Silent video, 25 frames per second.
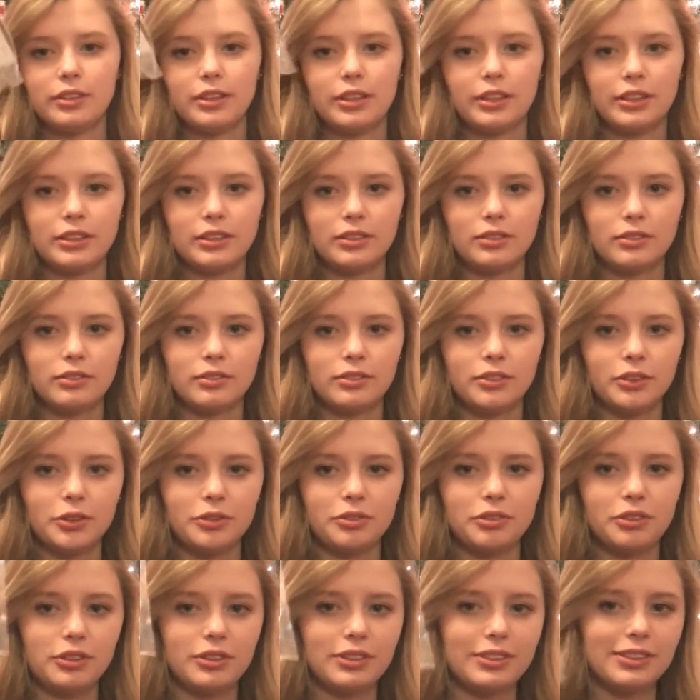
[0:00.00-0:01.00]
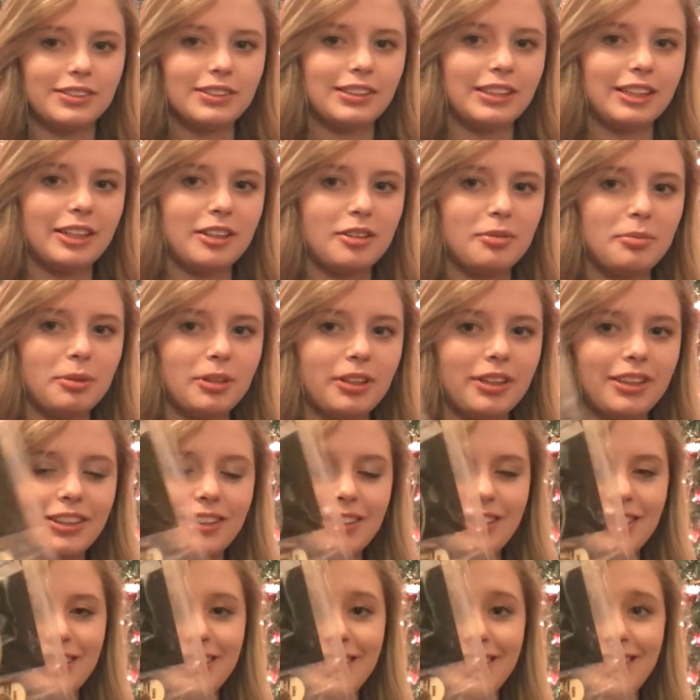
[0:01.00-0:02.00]
I don't know if you can see it, but
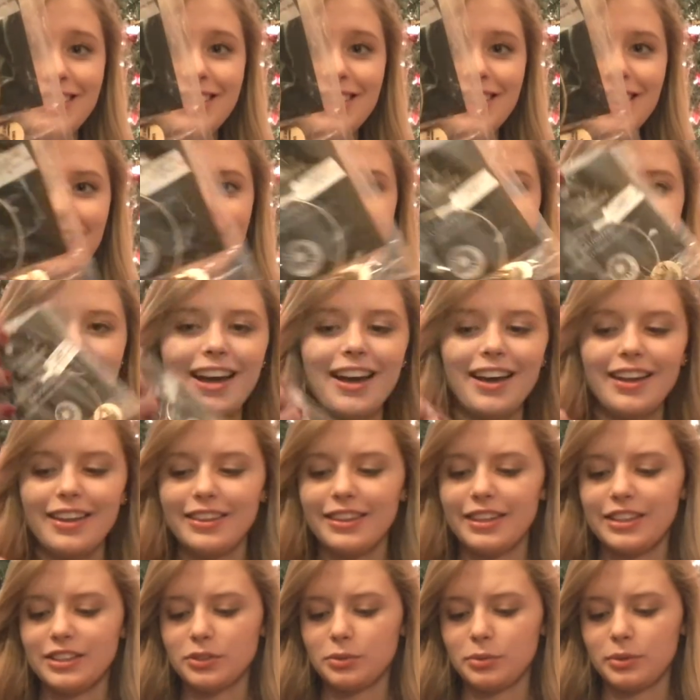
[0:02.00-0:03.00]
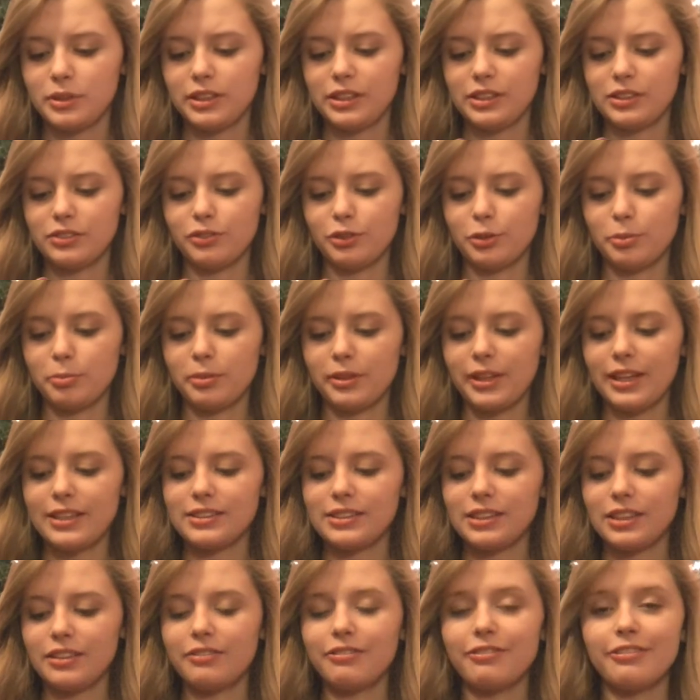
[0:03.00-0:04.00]
yeah, and this one is for
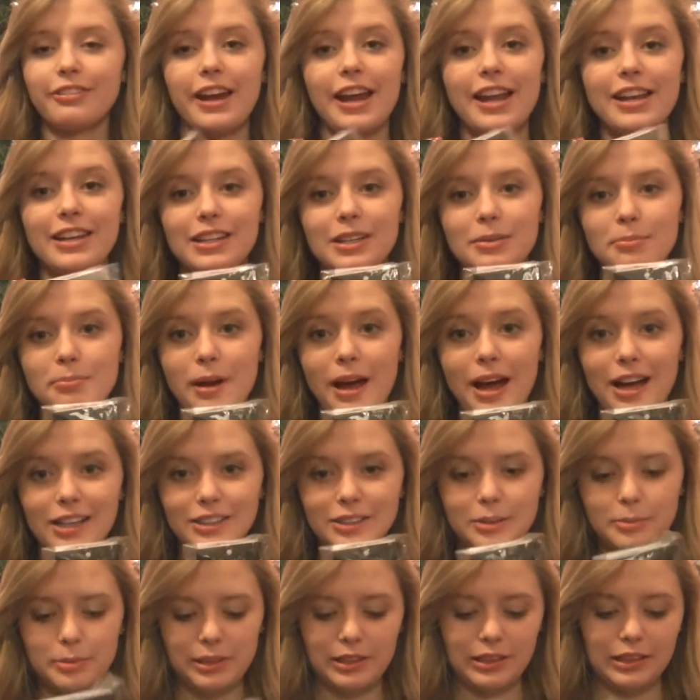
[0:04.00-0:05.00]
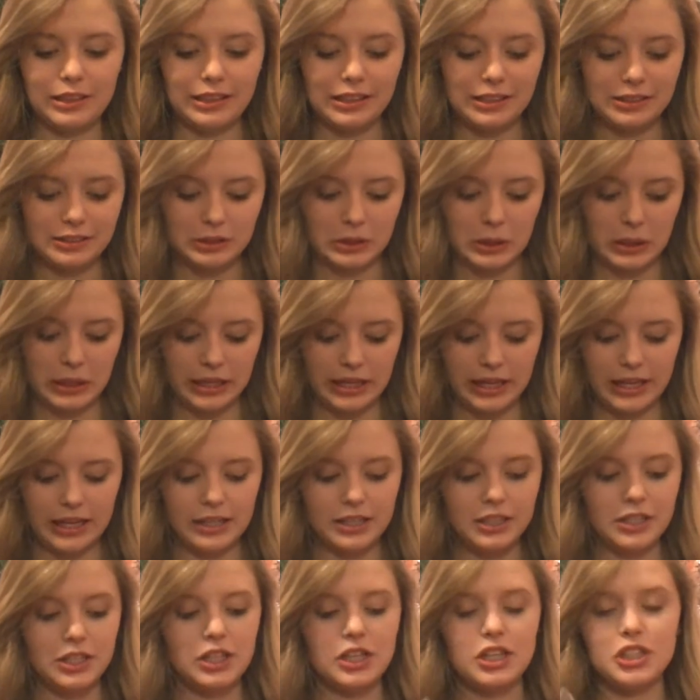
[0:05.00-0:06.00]
Blessing, Friend, and Possibility. So I
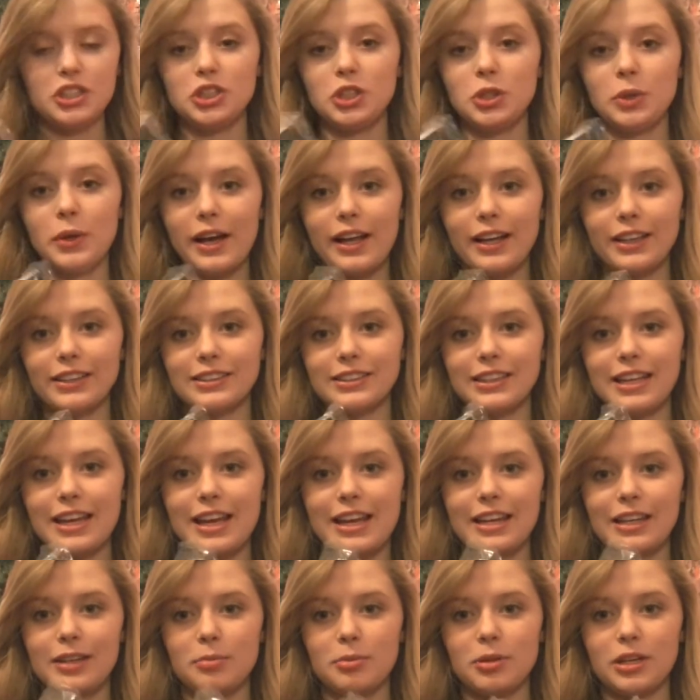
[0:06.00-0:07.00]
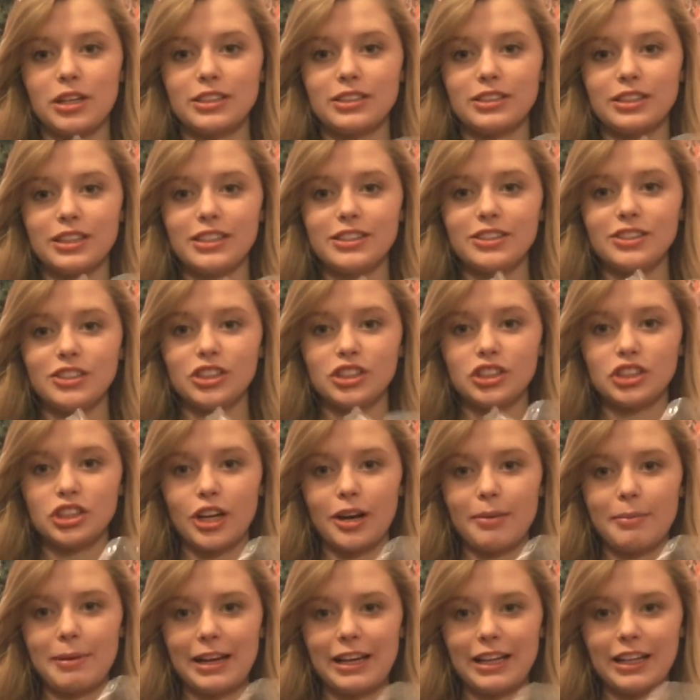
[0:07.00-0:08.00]
got two Alex and Ani bracelets to
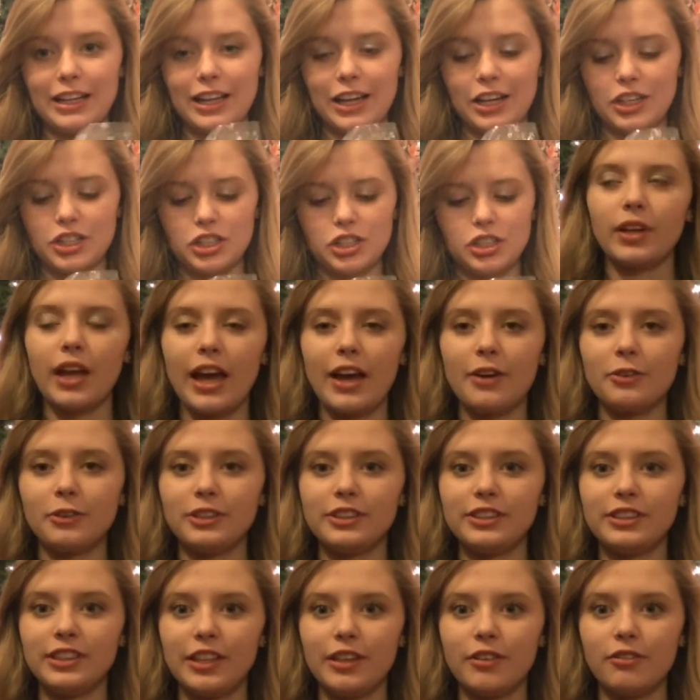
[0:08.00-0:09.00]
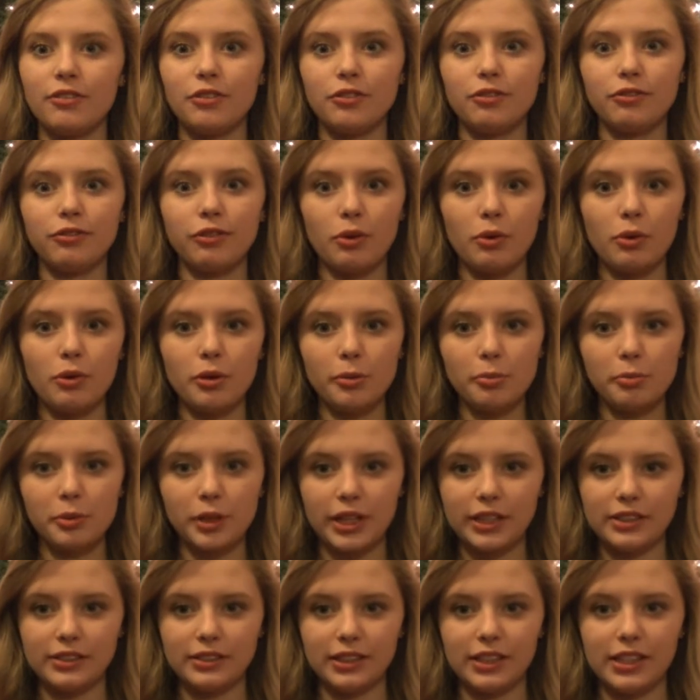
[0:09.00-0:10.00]
start my collection. I received four
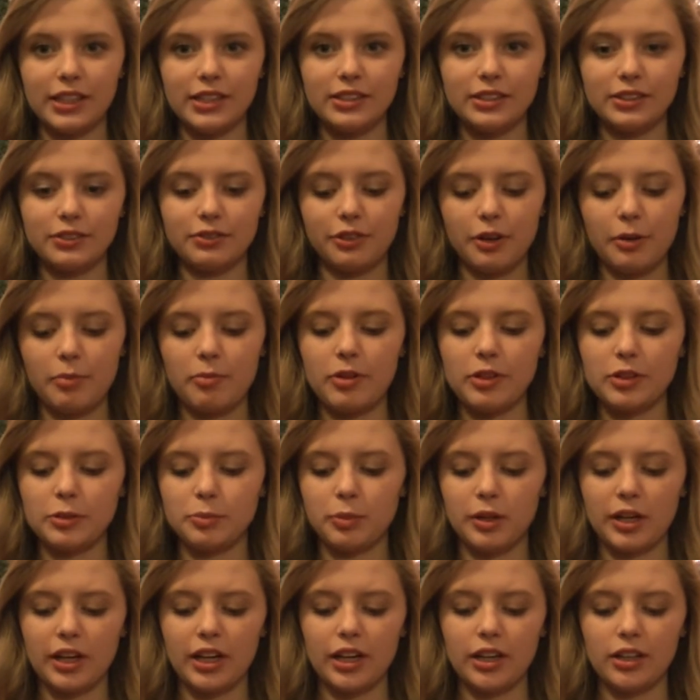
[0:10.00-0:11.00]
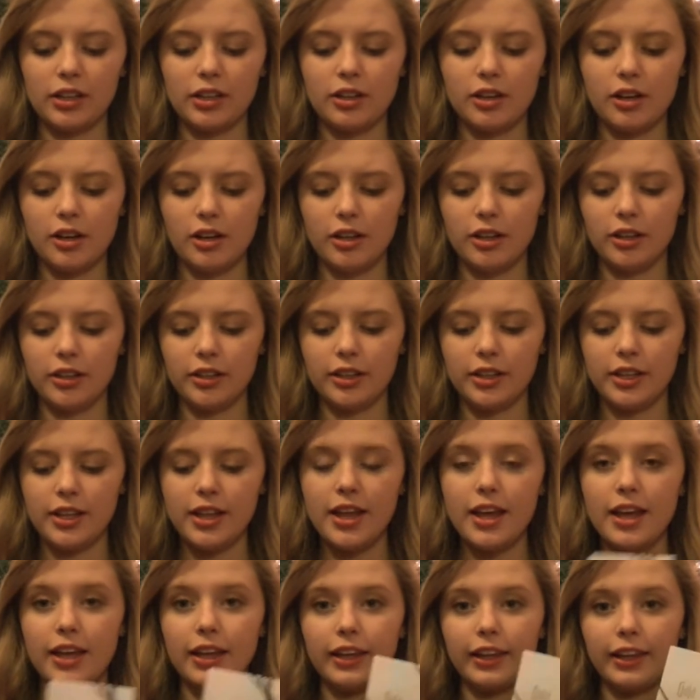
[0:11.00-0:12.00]
bracelets from this brand called
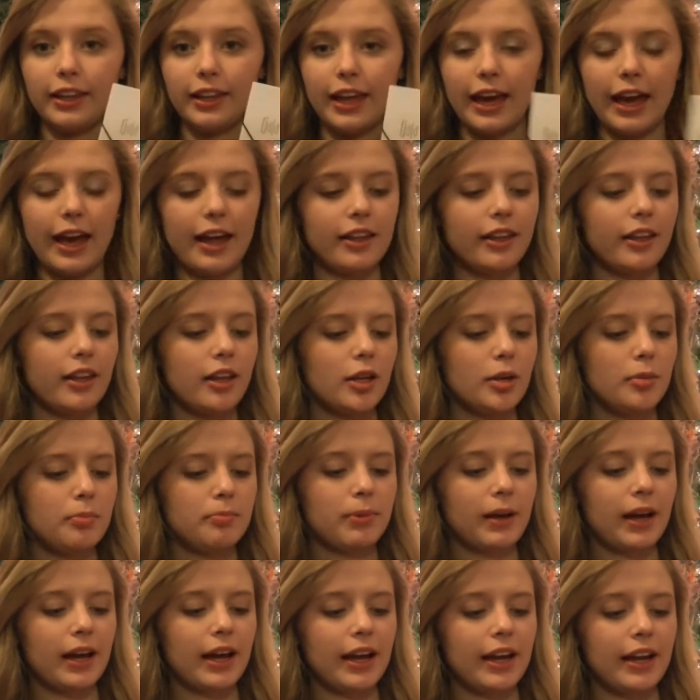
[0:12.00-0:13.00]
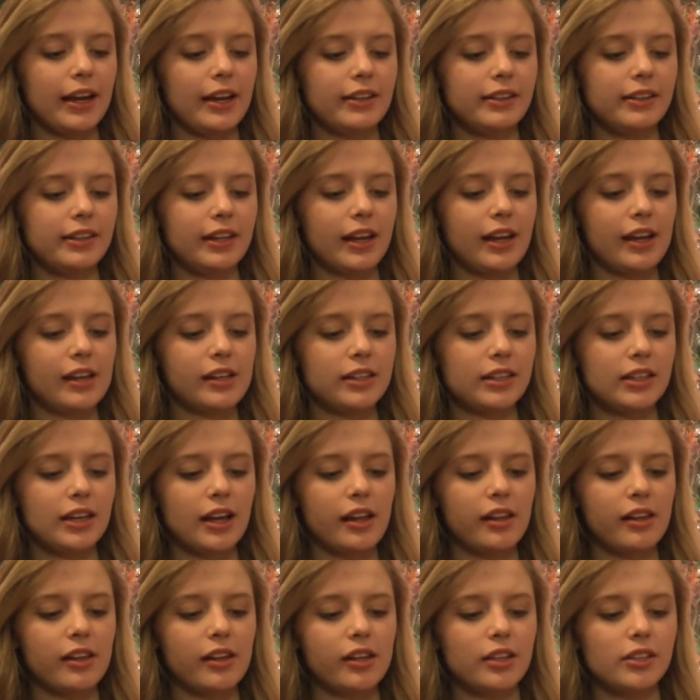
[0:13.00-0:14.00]
Gala by
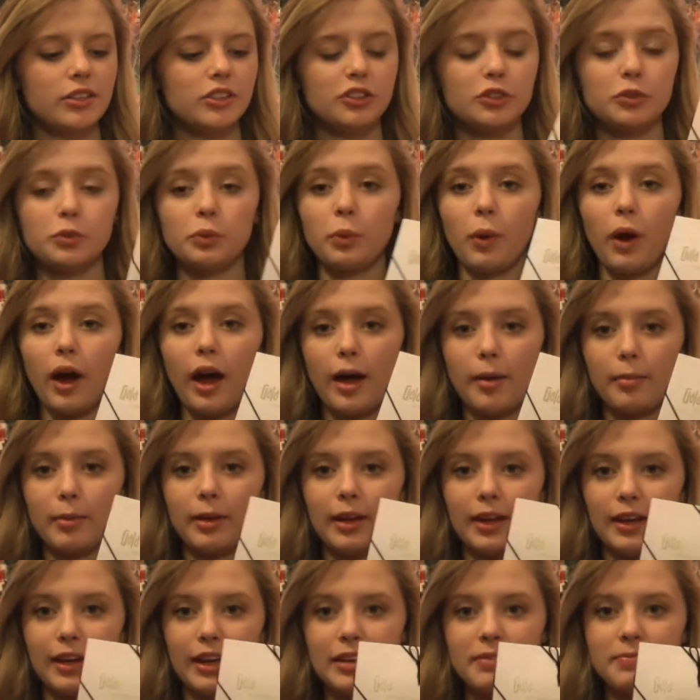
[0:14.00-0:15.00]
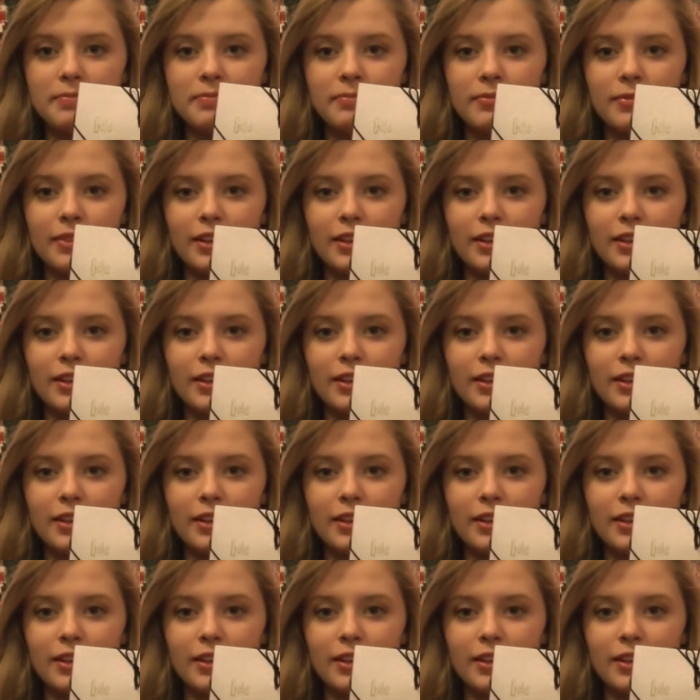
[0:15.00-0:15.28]
Daniela Suave.